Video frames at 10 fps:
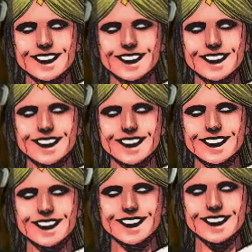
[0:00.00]

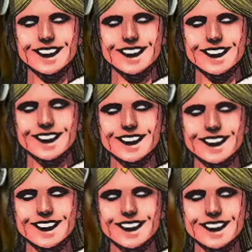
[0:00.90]

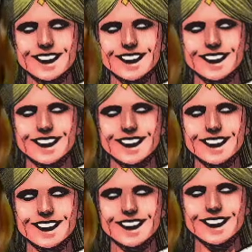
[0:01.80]

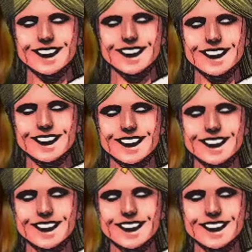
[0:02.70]

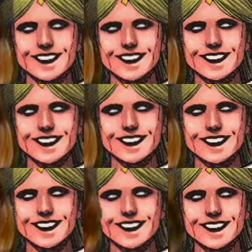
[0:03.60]

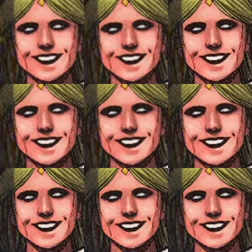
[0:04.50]

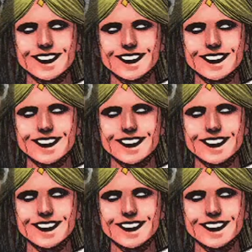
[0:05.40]
The person shown says nothing.